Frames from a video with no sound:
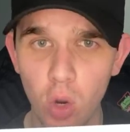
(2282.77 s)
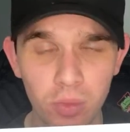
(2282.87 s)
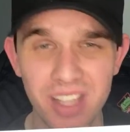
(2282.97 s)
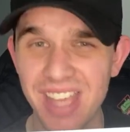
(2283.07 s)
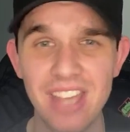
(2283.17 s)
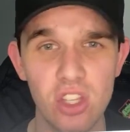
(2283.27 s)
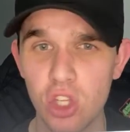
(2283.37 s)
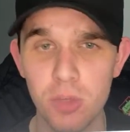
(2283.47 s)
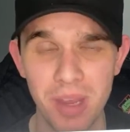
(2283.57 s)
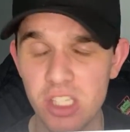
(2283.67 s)
home runs as a
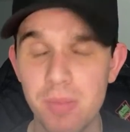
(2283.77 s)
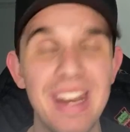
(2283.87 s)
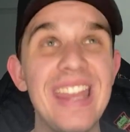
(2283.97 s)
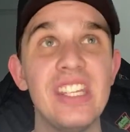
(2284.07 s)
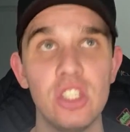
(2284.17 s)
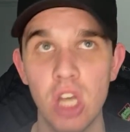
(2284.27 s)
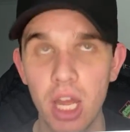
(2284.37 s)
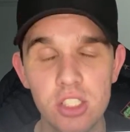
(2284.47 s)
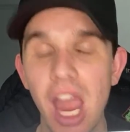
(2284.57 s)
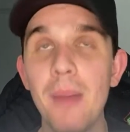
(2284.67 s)
third baseman is
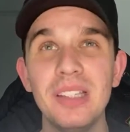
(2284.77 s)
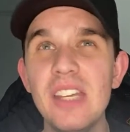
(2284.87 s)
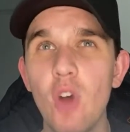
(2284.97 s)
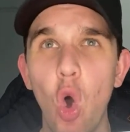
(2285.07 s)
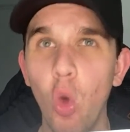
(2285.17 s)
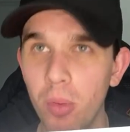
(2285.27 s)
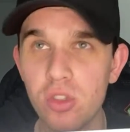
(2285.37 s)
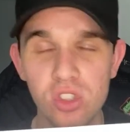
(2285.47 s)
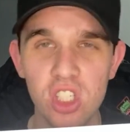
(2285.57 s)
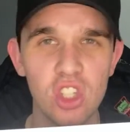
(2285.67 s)
nuts. I believe
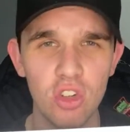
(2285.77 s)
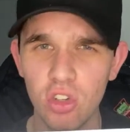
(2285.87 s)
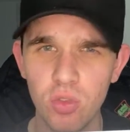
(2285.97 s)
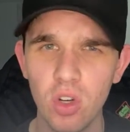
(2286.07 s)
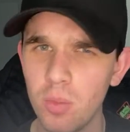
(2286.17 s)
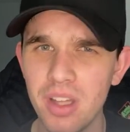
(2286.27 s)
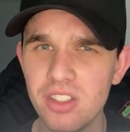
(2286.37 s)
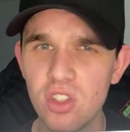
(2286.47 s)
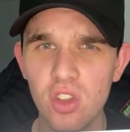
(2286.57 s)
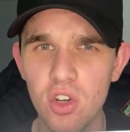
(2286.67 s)
almost 600 career home runs
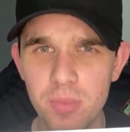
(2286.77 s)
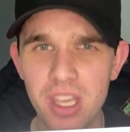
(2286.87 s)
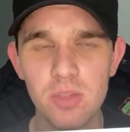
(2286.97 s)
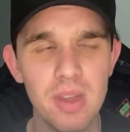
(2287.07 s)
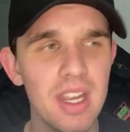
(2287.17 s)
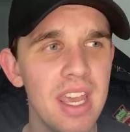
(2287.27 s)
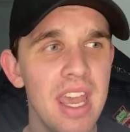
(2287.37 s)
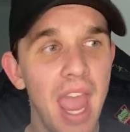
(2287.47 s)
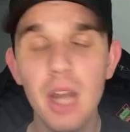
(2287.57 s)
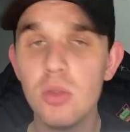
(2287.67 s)
as a third baseman.
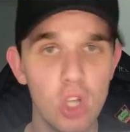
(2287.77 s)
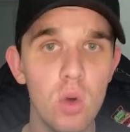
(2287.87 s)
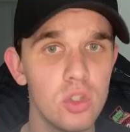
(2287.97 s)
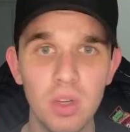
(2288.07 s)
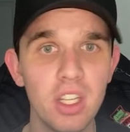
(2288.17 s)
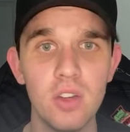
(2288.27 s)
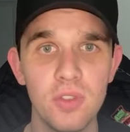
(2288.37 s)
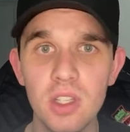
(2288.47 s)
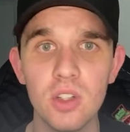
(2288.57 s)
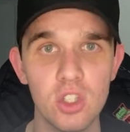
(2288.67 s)
And he was known as a really good
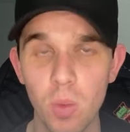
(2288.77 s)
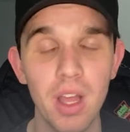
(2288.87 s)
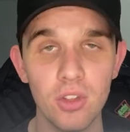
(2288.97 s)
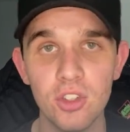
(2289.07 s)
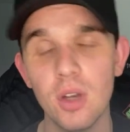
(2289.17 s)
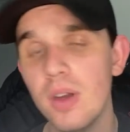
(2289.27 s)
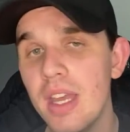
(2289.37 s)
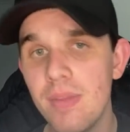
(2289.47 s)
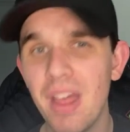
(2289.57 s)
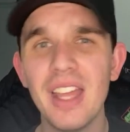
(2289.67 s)
fielder as well. So
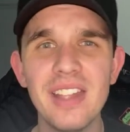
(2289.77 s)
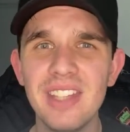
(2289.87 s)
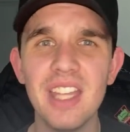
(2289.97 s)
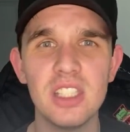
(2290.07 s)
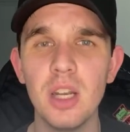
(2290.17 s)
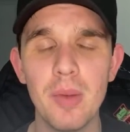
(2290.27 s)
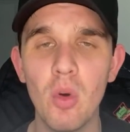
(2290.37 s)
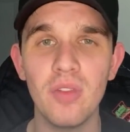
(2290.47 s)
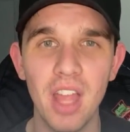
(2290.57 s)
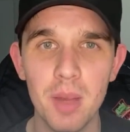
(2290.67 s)
I'd say that's a little bit
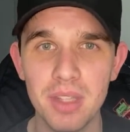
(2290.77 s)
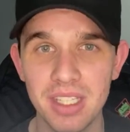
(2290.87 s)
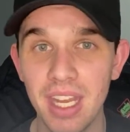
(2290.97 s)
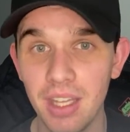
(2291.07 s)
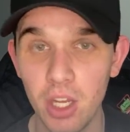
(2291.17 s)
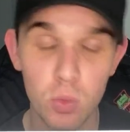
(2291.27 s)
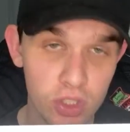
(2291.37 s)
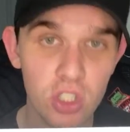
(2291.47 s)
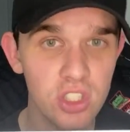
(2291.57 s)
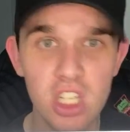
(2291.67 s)
more valuable than Kaline, who
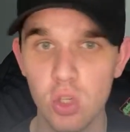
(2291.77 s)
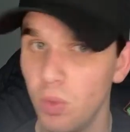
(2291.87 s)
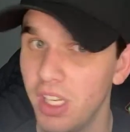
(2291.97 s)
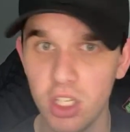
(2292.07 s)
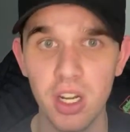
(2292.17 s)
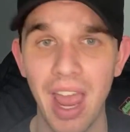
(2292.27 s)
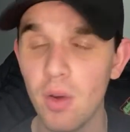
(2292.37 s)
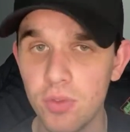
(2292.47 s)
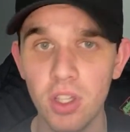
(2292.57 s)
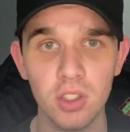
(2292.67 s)
still seems a really good
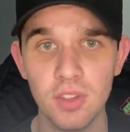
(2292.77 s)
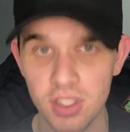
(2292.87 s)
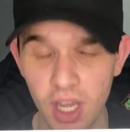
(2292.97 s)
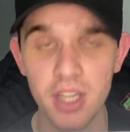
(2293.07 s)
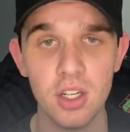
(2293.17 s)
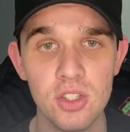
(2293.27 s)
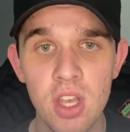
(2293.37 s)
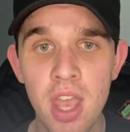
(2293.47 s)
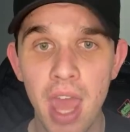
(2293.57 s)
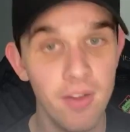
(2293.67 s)
outfielder for the Tigers
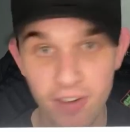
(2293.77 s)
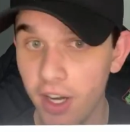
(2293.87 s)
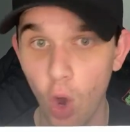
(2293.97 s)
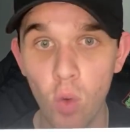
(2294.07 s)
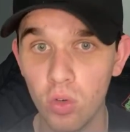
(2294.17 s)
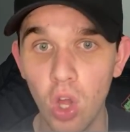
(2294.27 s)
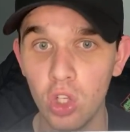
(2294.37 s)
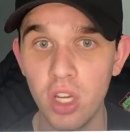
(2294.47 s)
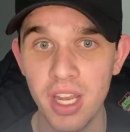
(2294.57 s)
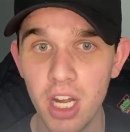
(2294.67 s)
and a very overall
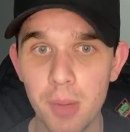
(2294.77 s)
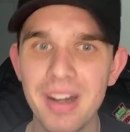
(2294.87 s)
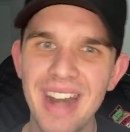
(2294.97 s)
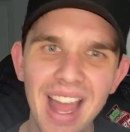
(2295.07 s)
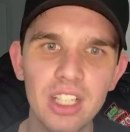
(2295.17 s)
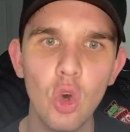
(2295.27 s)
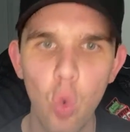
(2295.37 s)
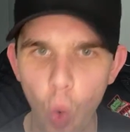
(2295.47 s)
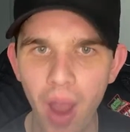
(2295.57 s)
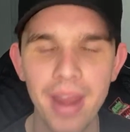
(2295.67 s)
good hitter, but not
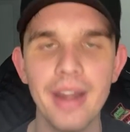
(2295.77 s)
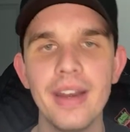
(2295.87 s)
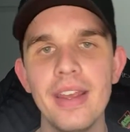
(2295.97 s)
quite